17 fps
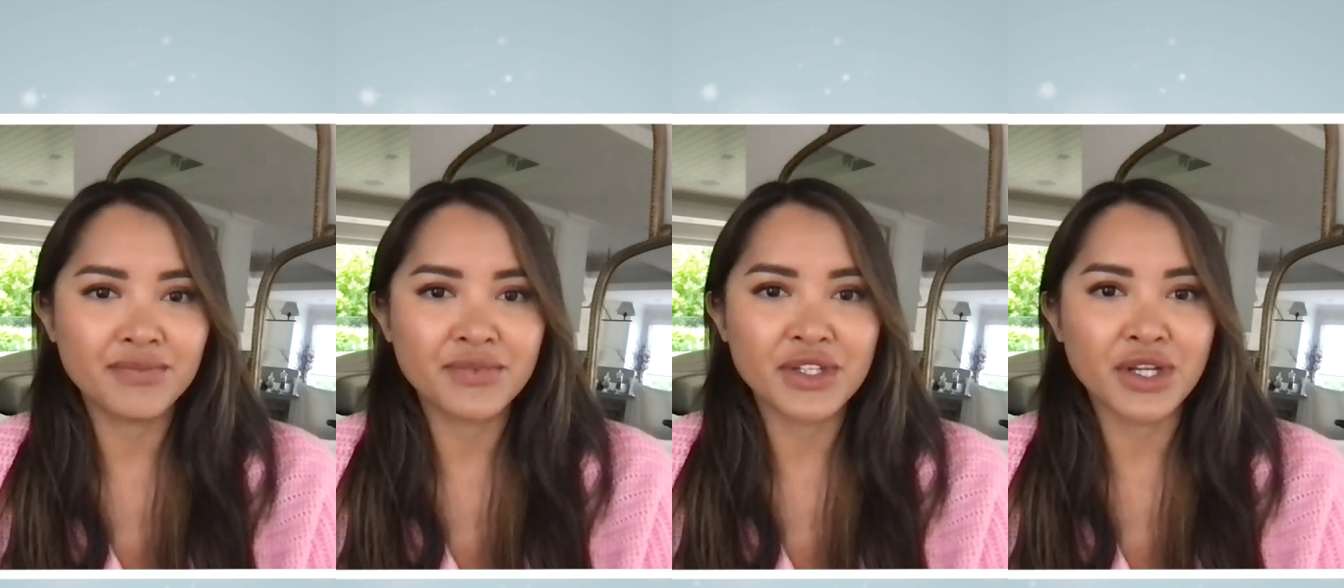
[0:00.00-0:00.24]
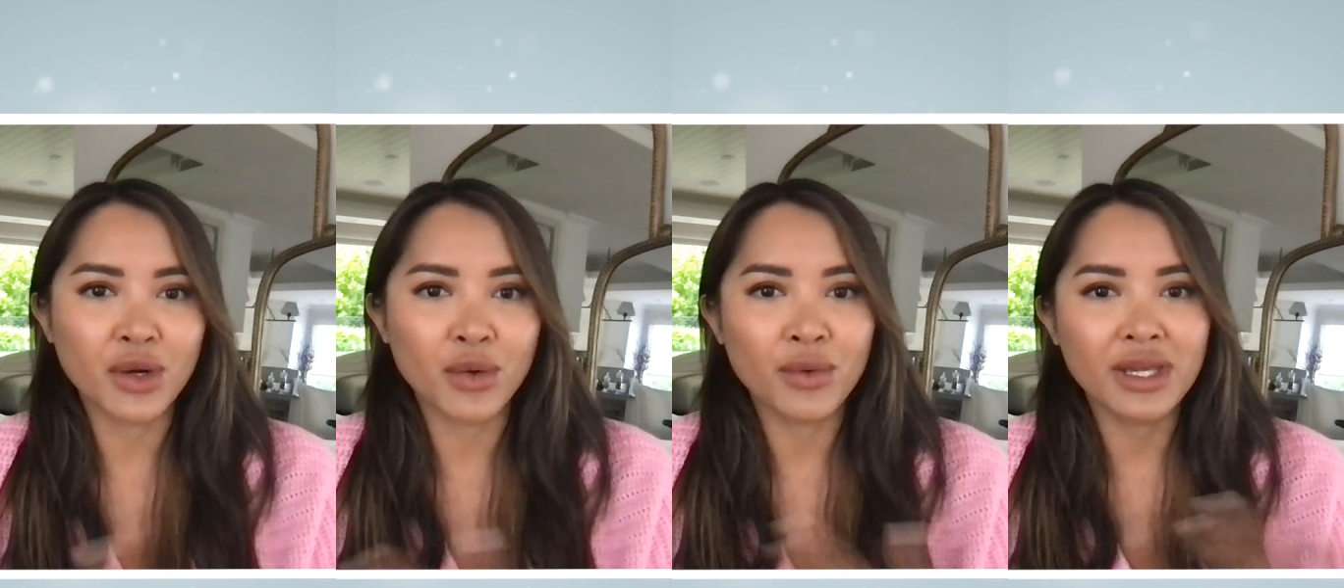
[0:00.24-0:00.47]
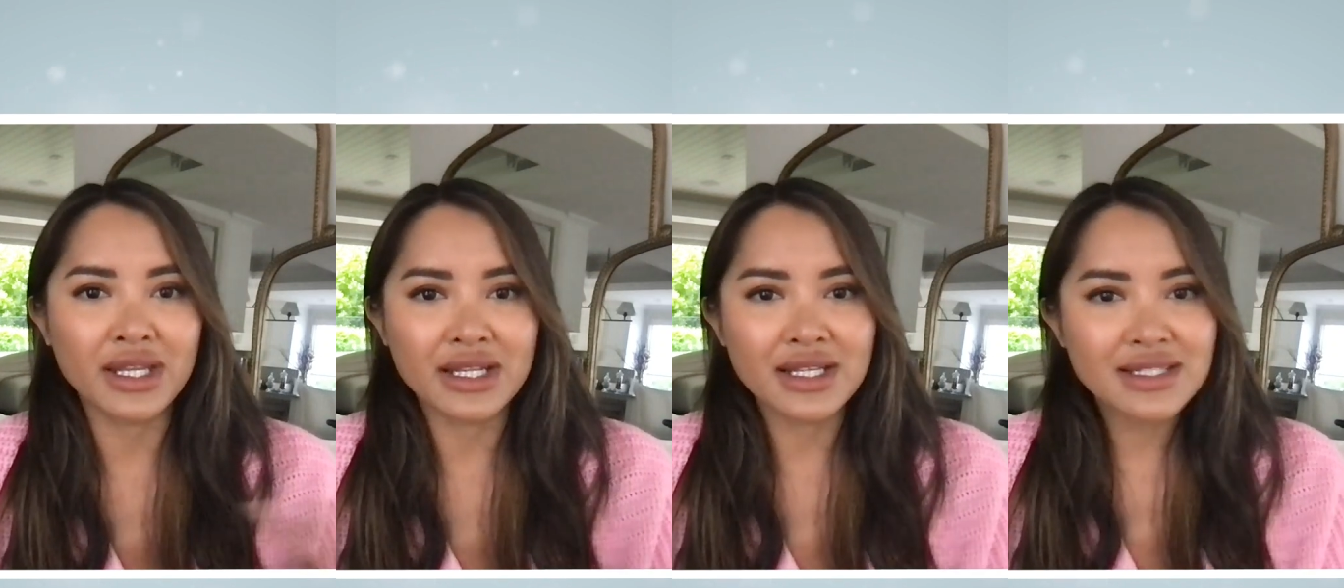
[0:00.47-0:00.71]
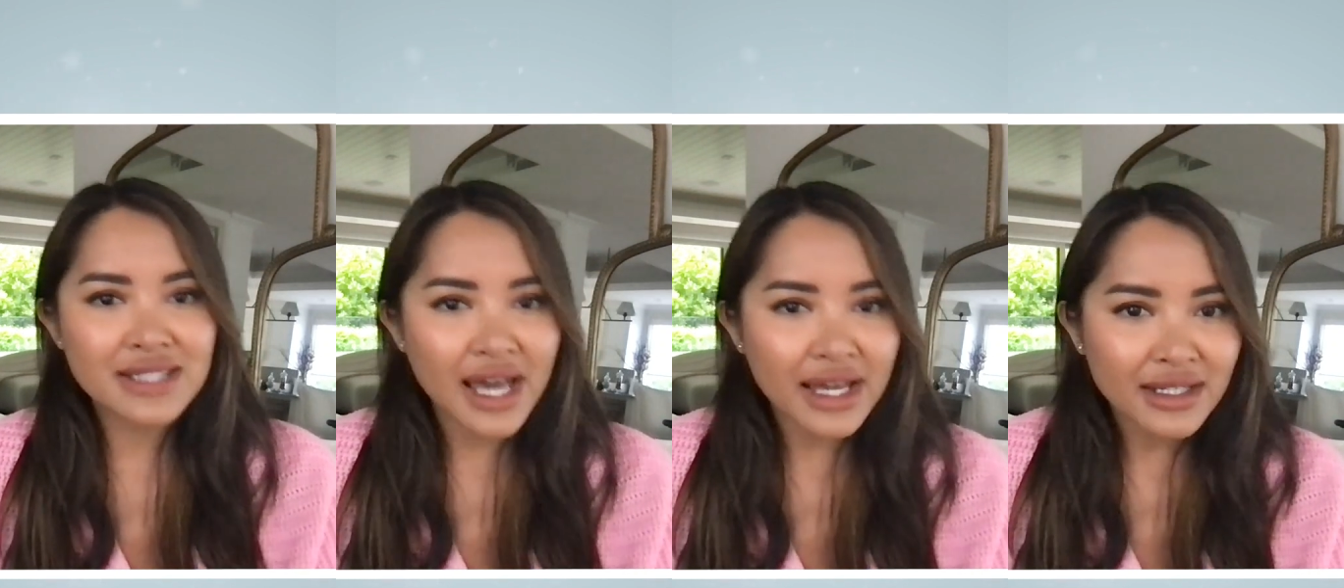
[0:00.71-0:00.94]
it
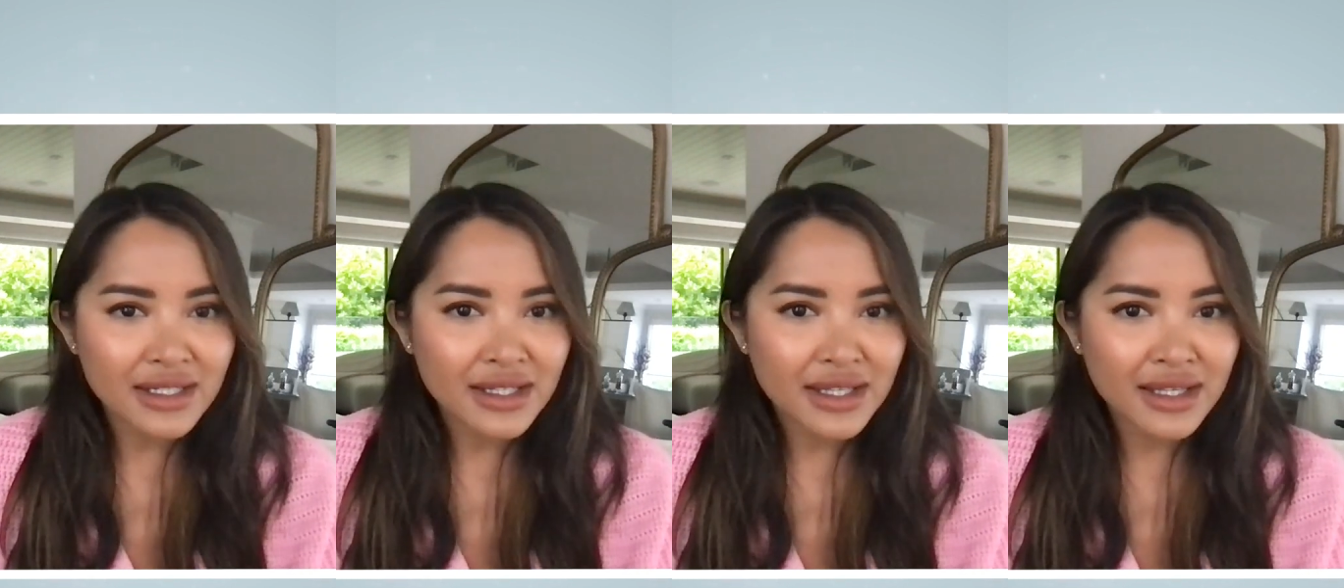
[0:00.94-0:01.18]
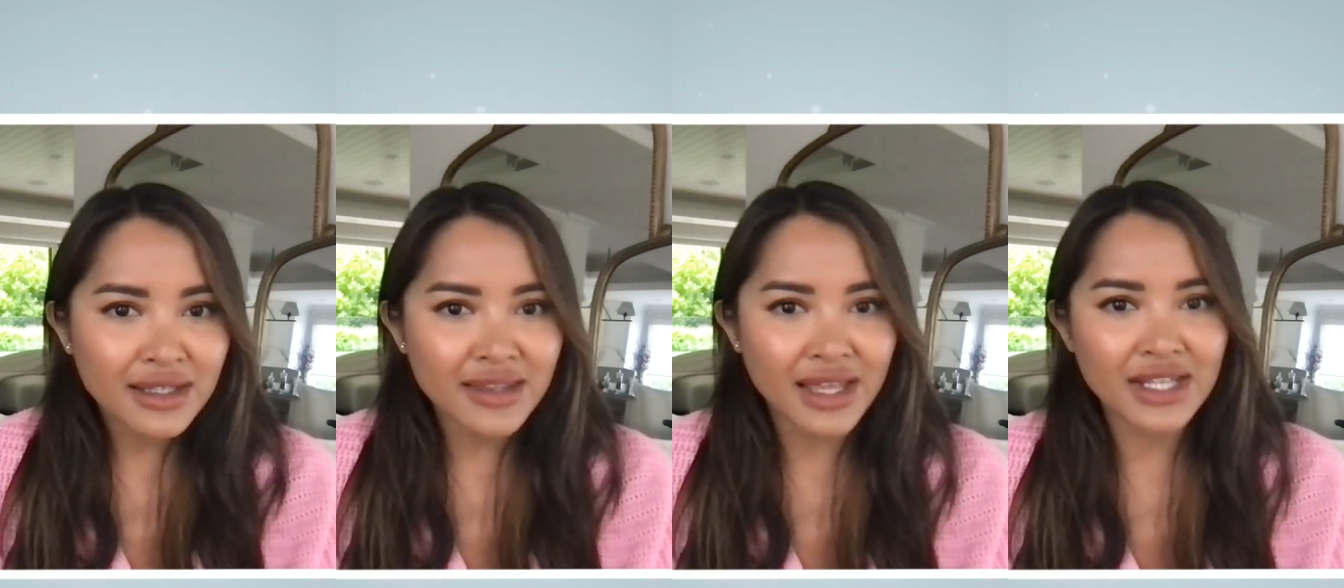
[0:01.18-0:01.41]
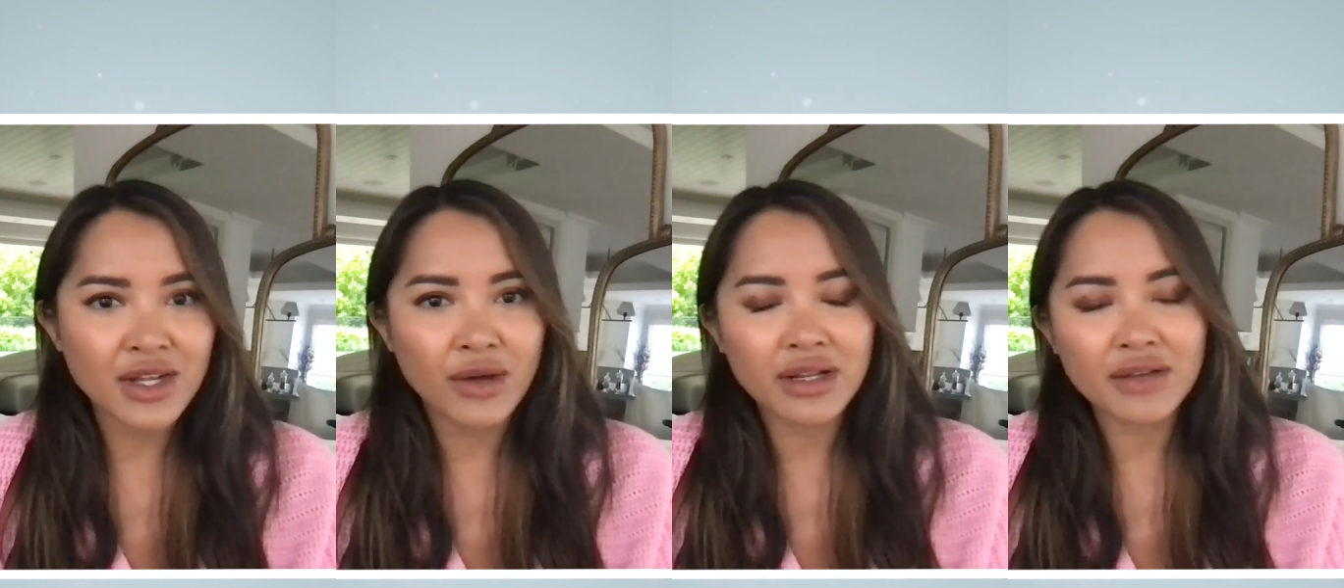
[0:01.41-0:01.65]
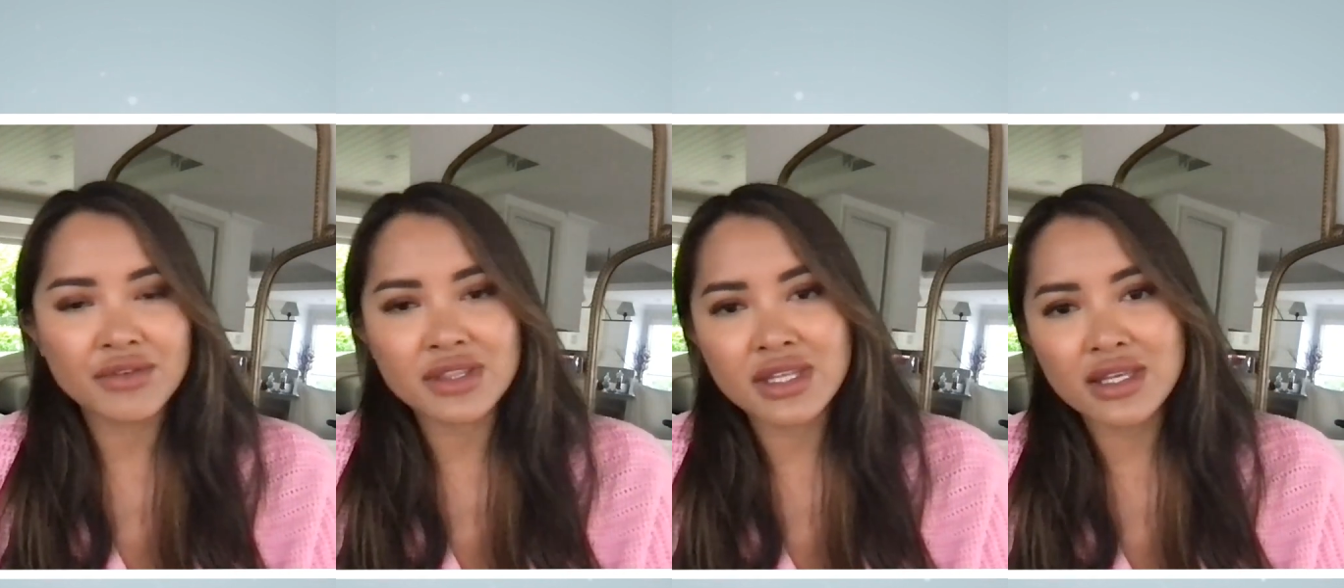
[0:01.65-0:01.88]
is editing, that not
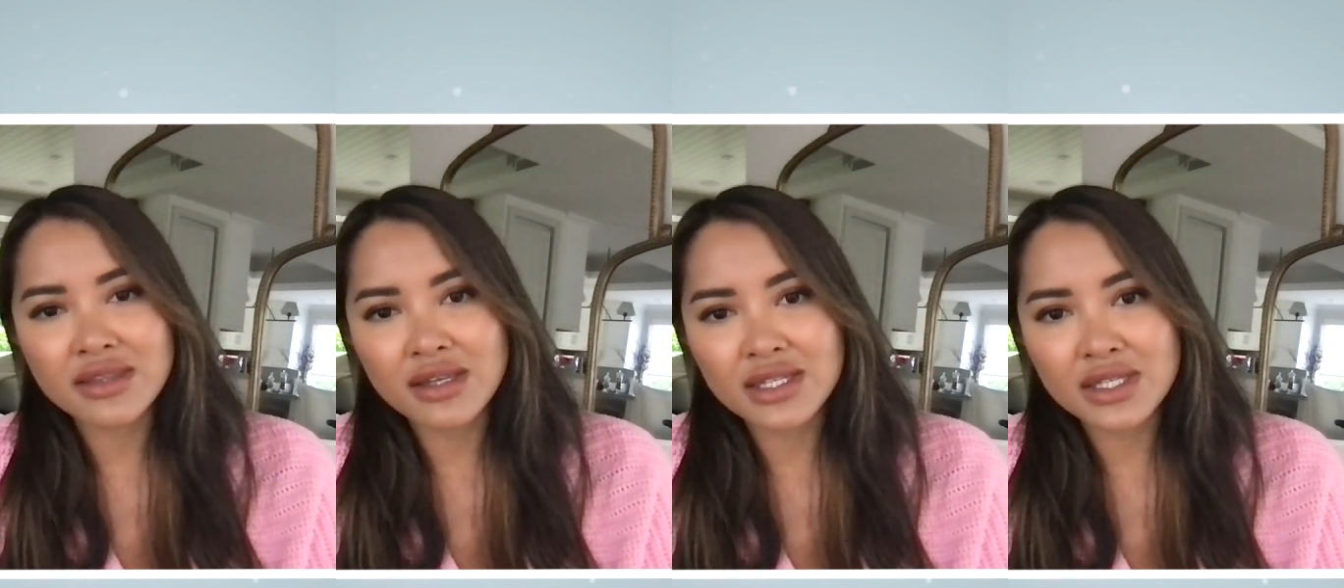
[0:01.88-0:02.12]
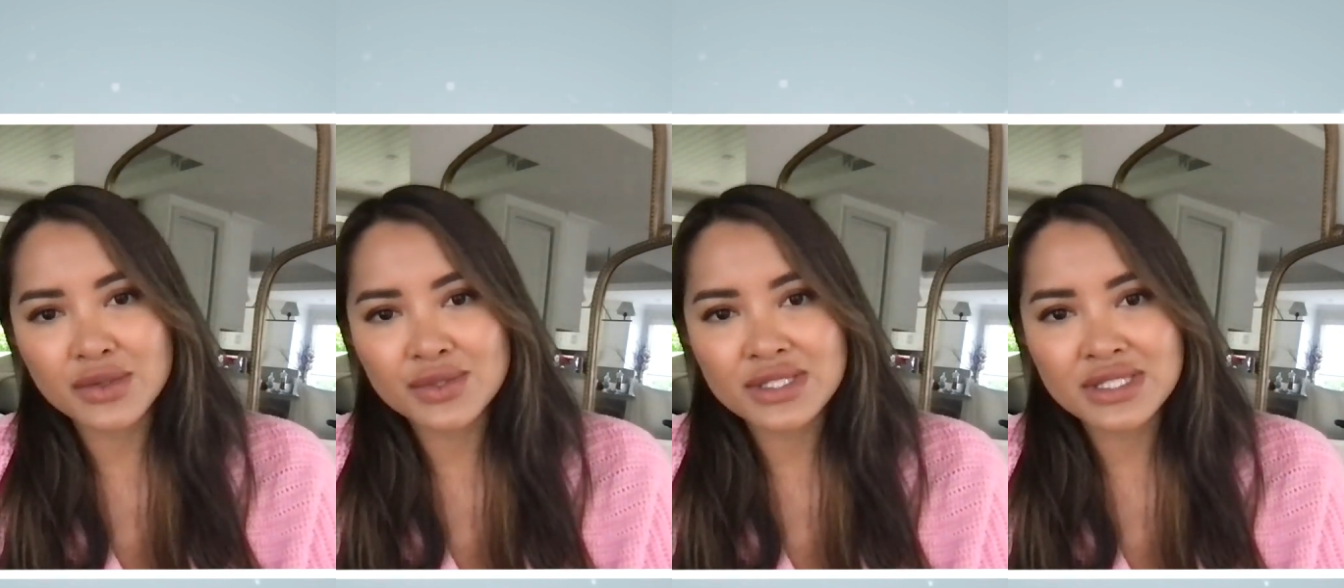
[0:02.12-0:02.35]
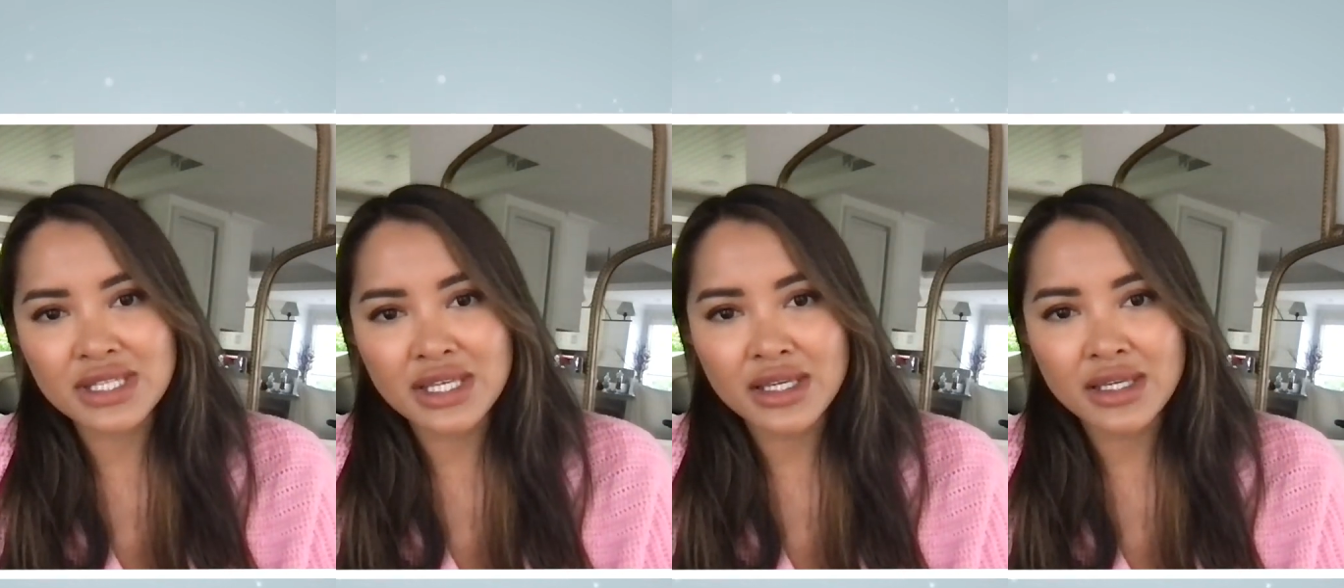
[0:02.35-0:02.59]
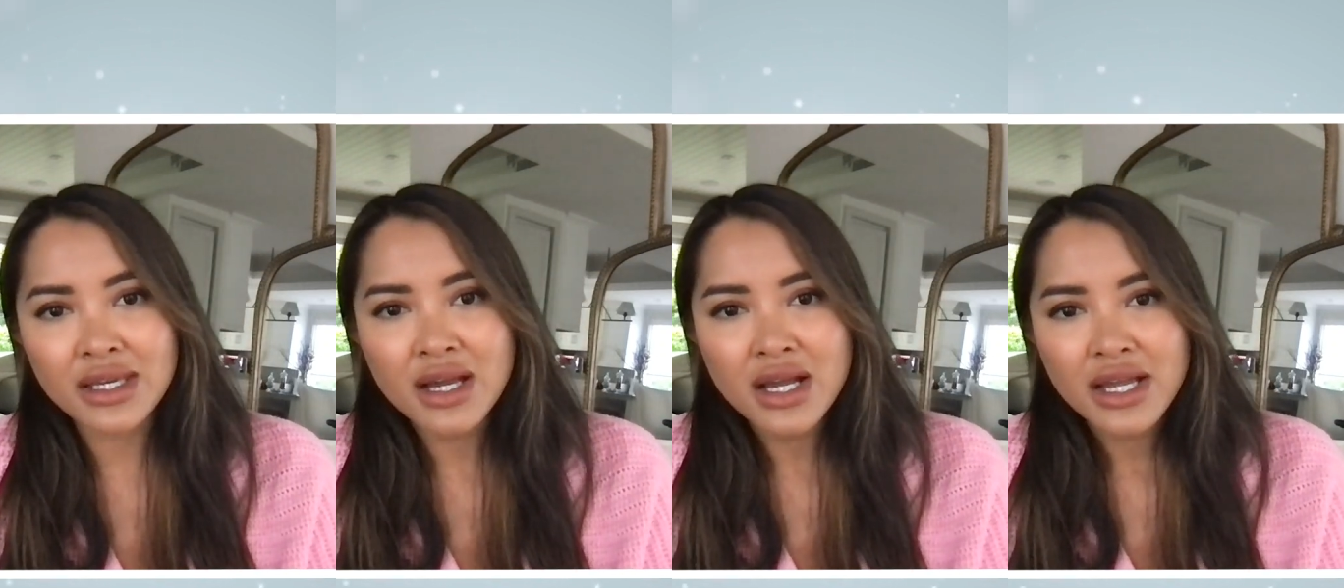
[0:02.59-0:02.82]
everything that you
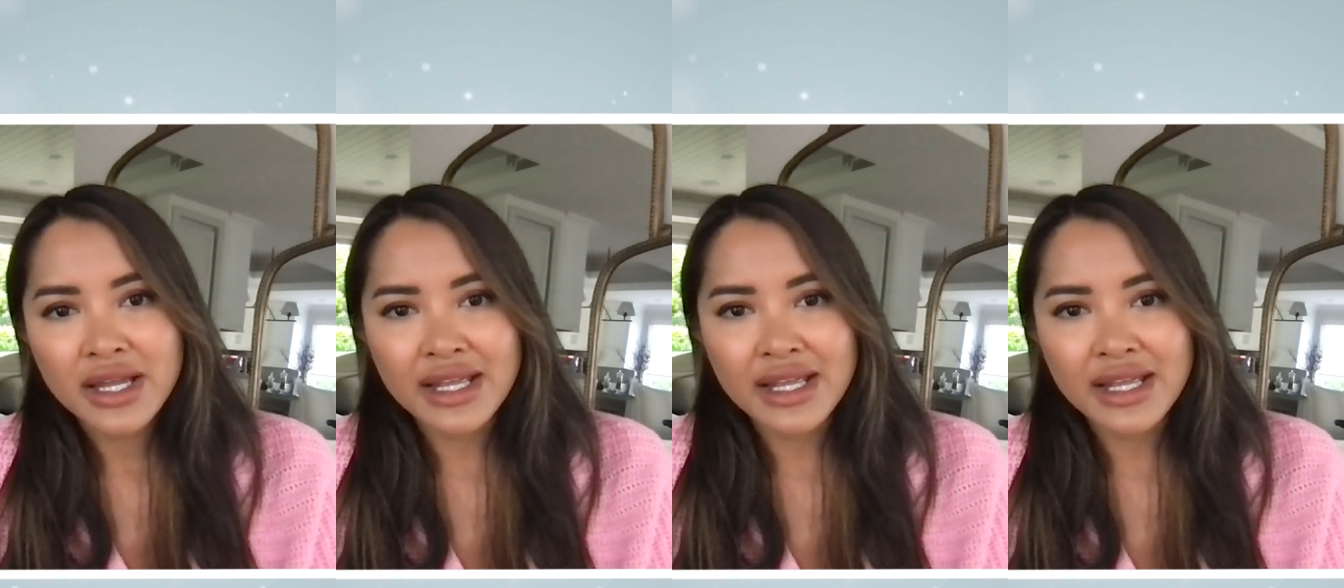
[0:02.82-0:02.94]
see